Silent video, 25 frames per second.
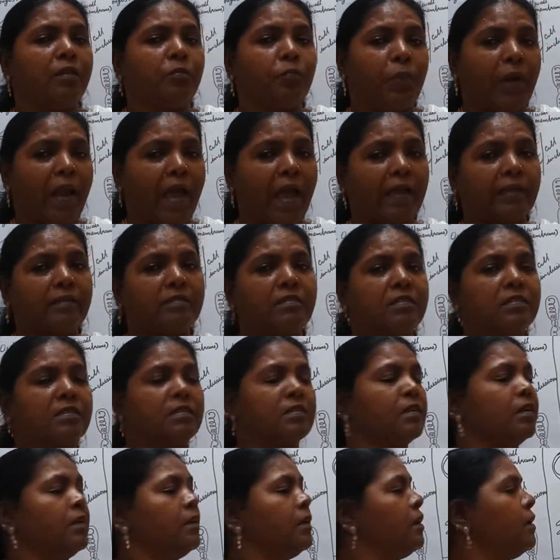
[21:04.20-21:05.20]
in
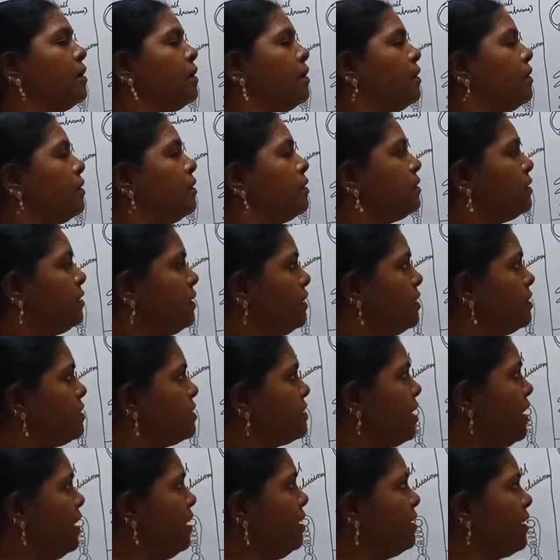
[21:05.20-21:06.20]
plants, the plant
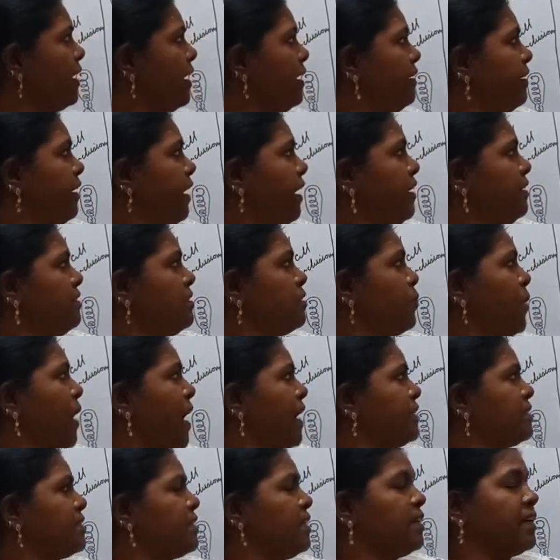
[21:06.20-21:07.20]

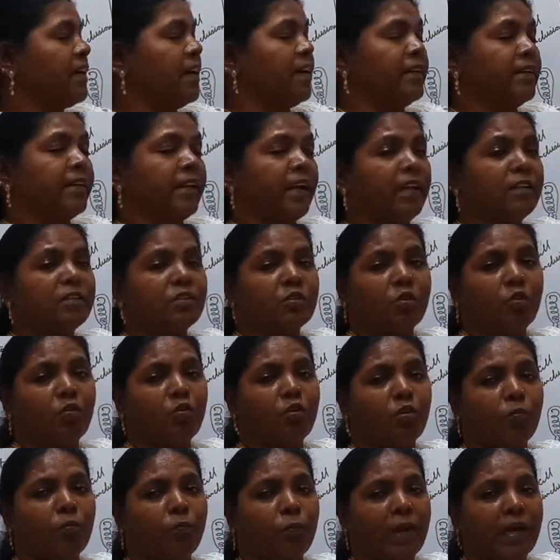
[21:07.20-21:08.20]
cell contains
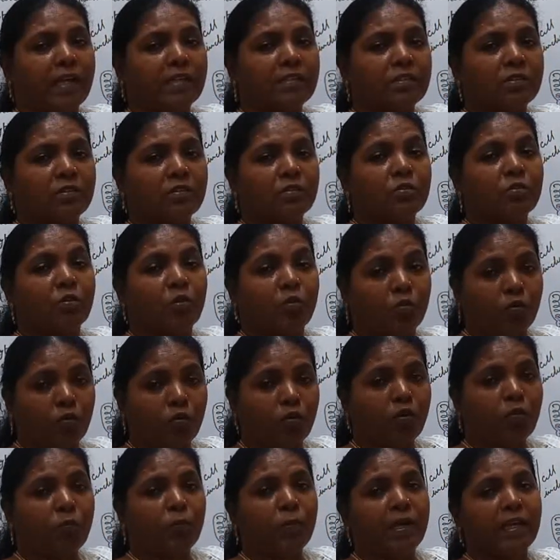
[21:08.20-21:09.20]
chloroplast. So
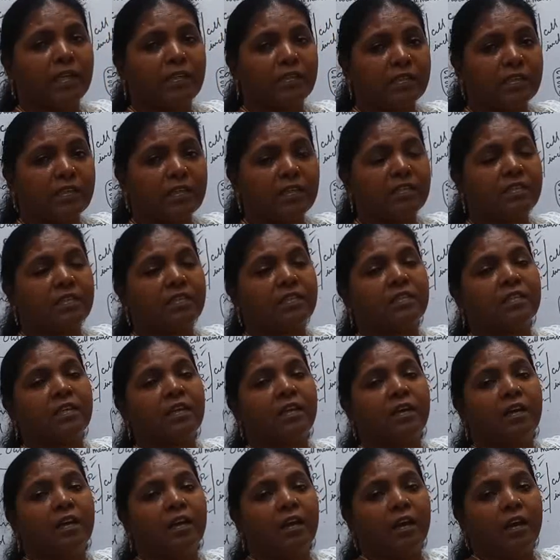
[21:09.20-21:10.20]
chloroplast is
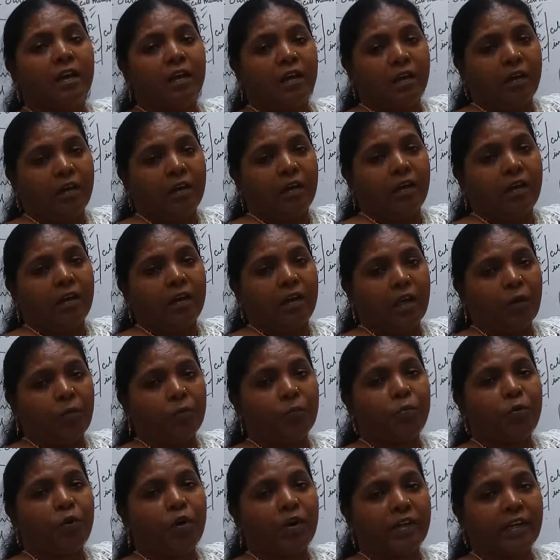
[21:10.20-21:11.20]

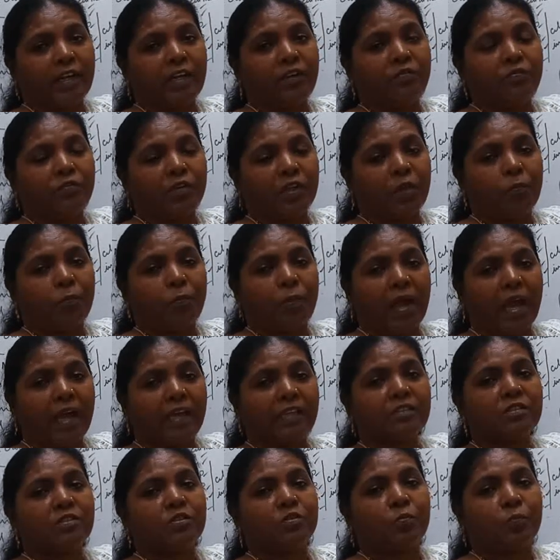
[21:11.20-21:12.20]
important for the
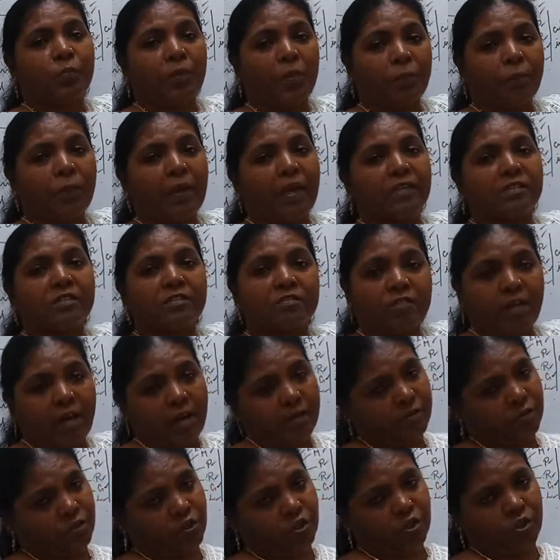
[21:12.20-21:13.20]
plants to prepare
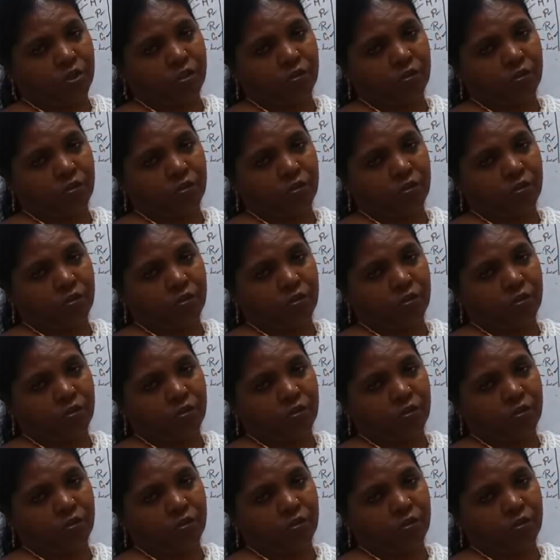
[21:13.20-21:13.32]
starch.